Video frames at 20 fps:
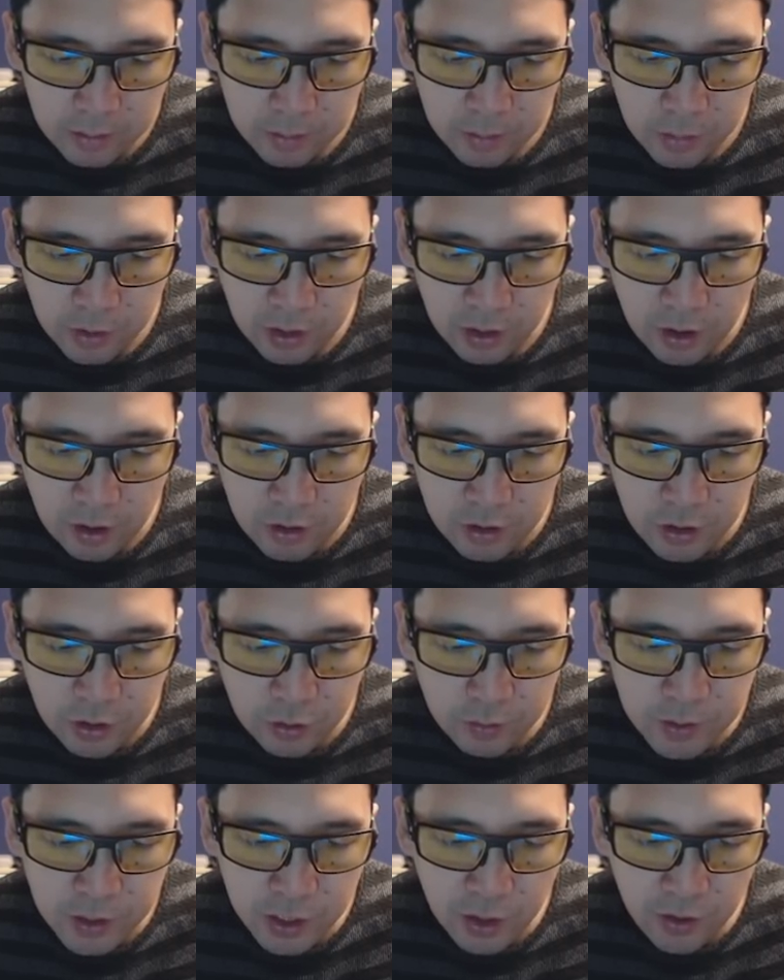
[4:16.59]
Bringing our
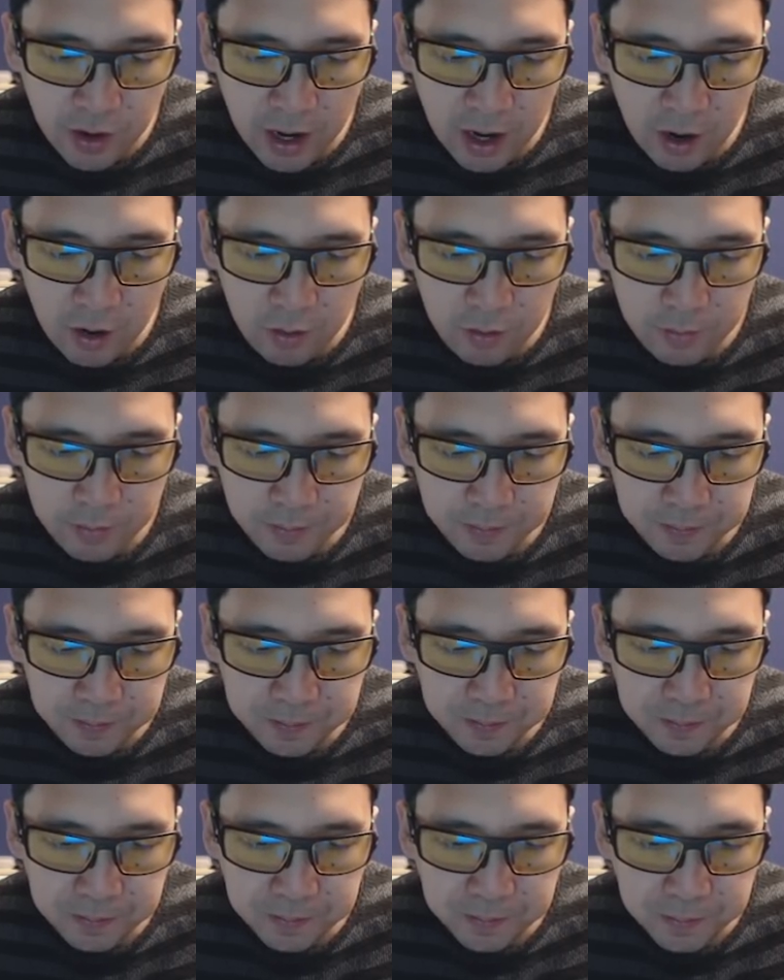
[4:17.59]
Tombstone out.
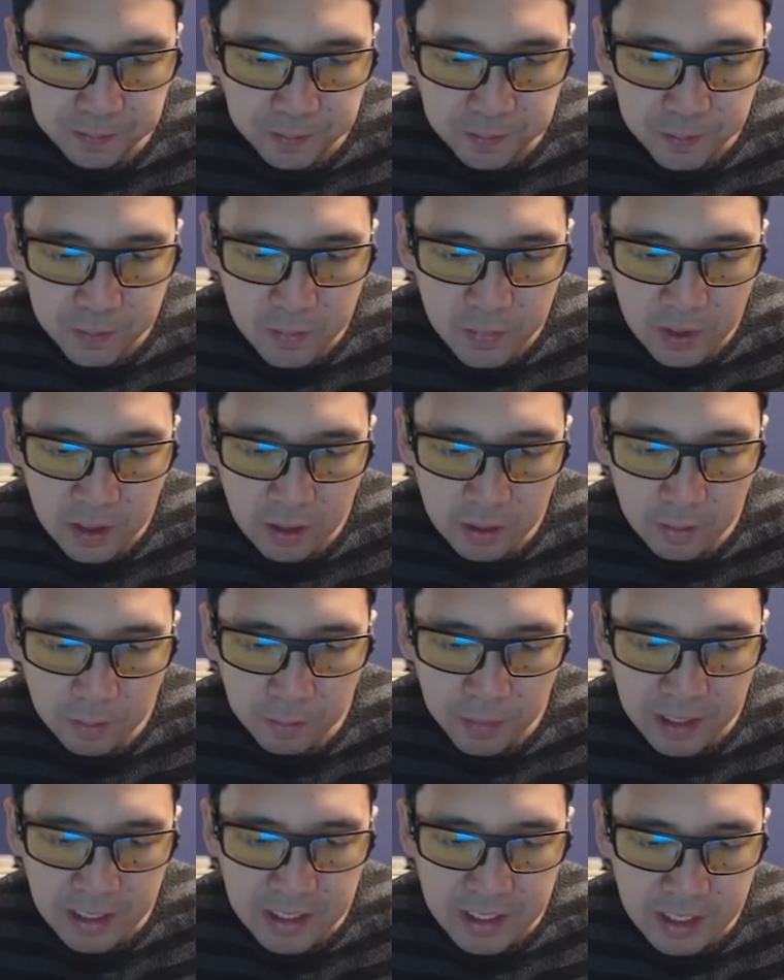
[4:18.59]

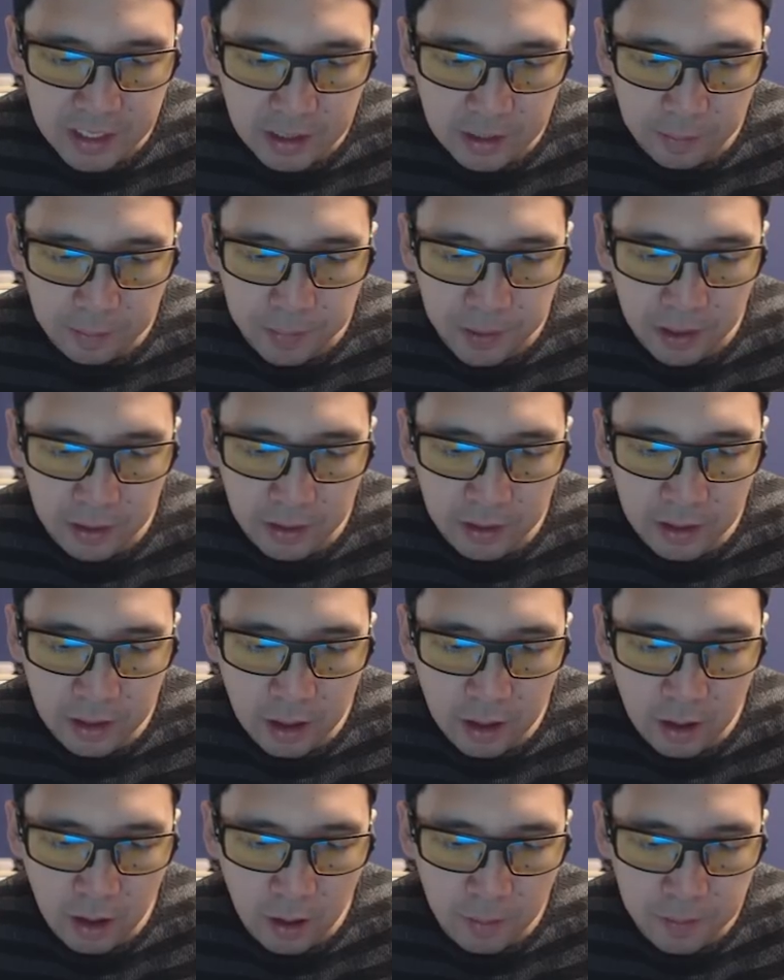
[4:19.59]
Basically building
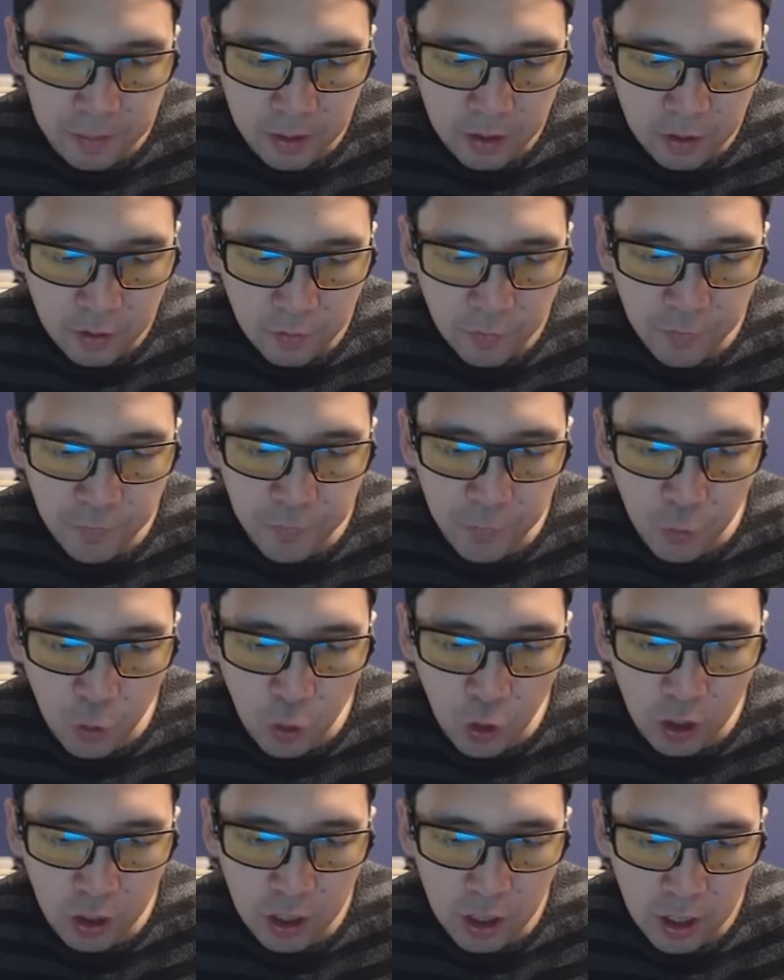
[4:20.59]
up
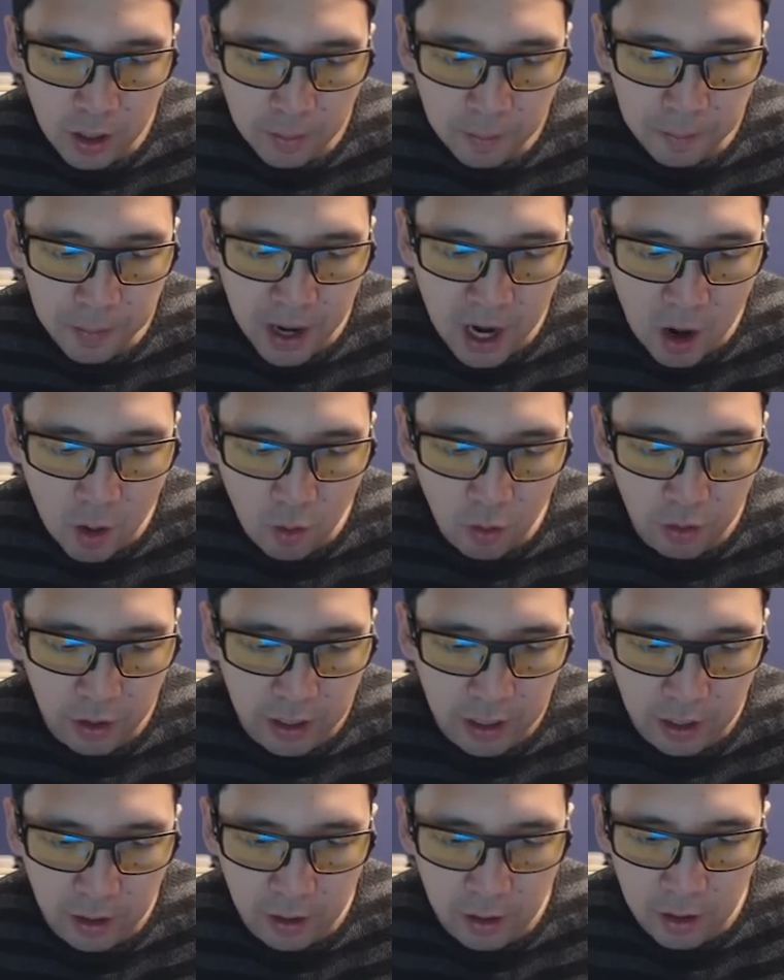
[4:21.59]
full power
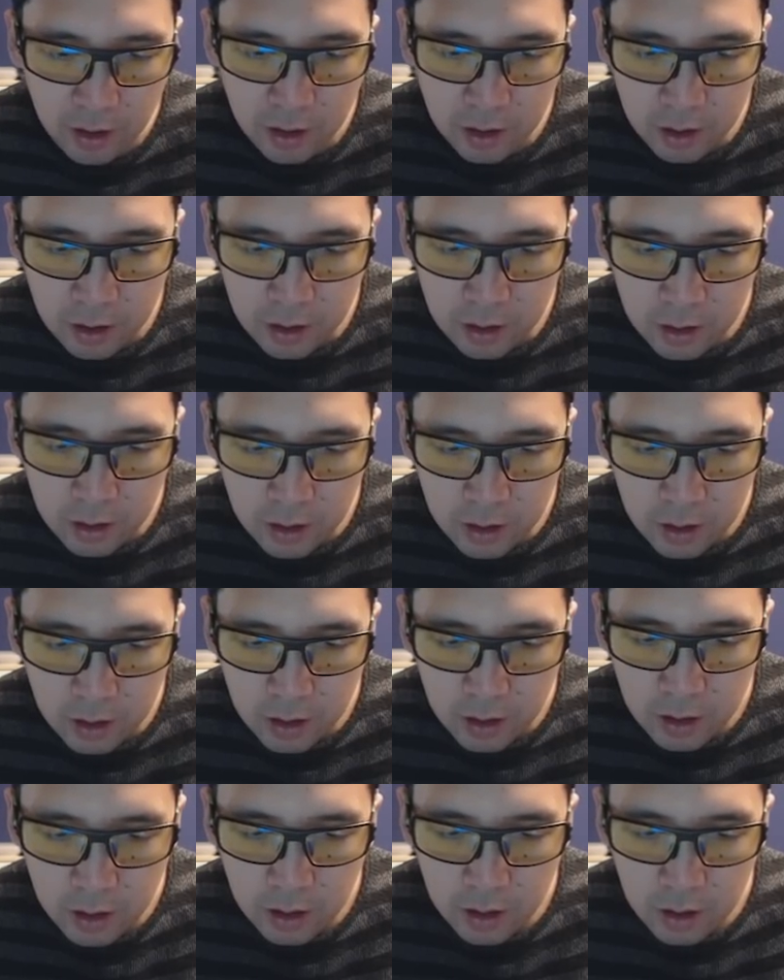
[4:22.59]
here.
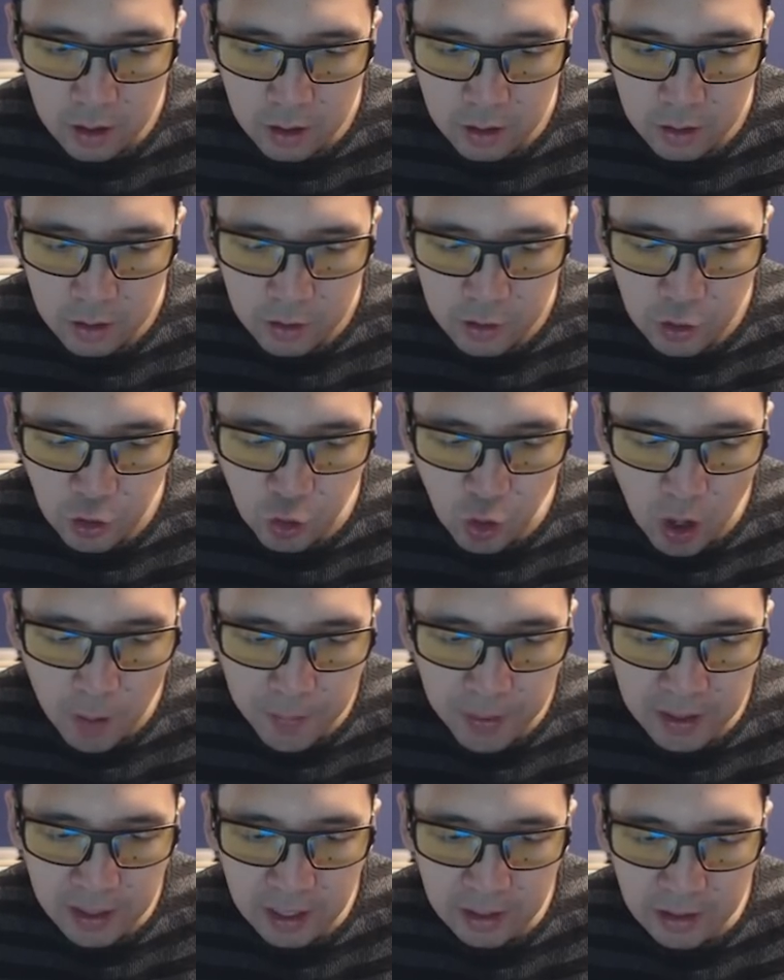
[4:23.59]

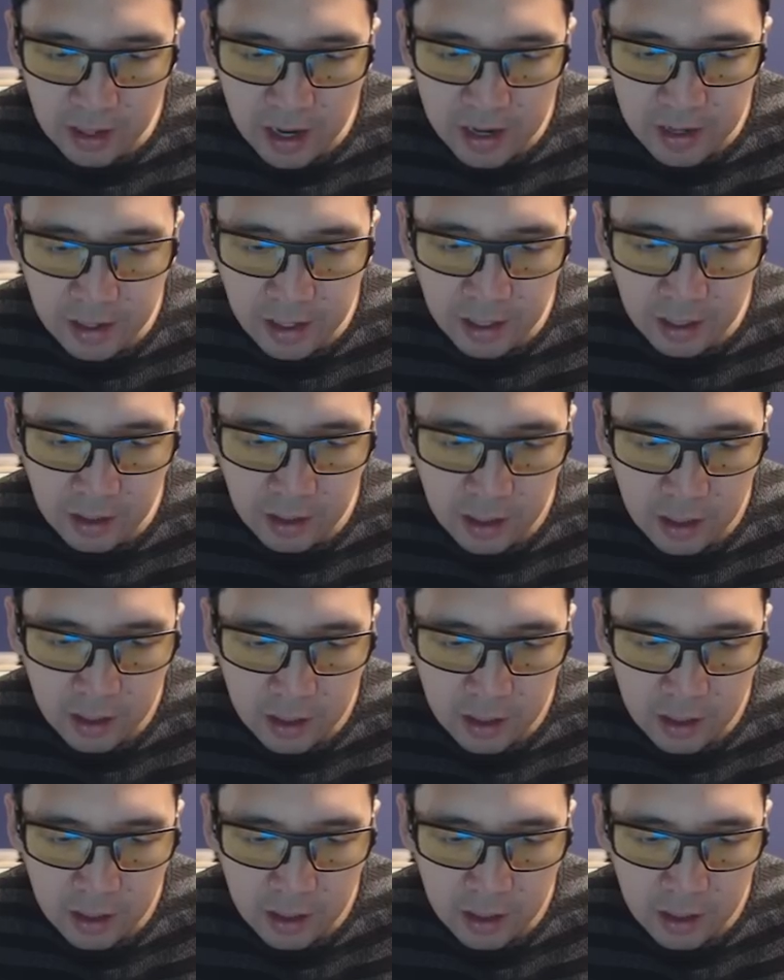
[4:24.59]
Dropping that lightning.